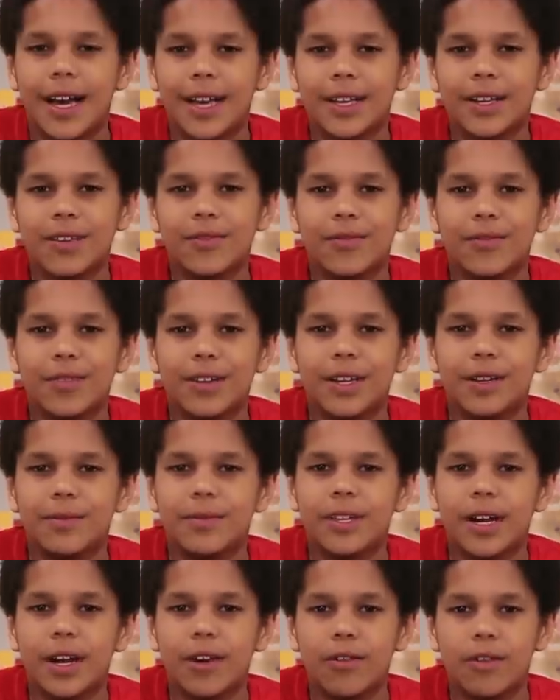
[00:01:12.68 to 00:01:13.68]
I can
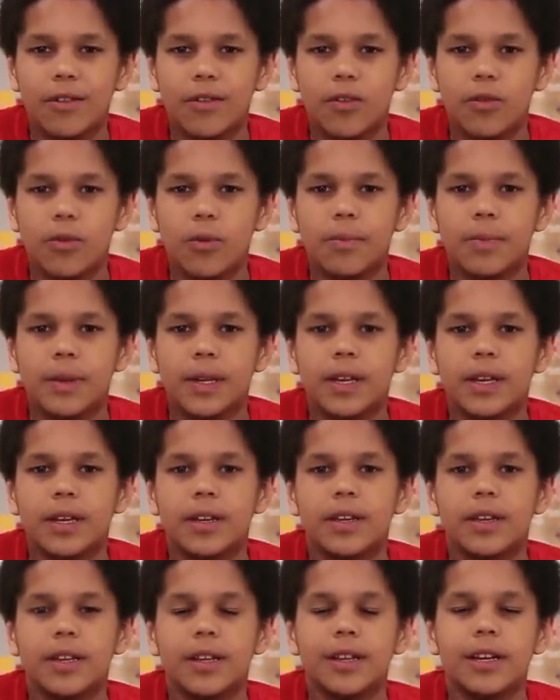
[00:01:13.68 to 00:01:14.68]
read Diary of a Wimpy
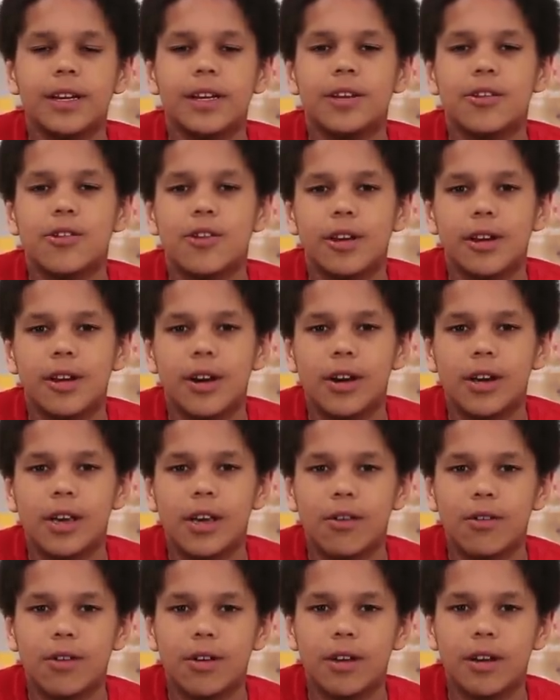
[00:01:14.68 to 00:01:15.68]
Kid in English and
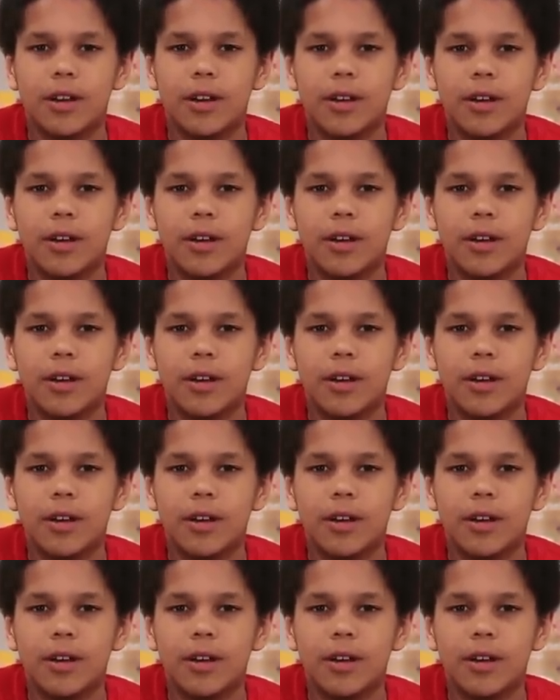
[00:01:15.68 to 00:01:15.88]
Hungarian.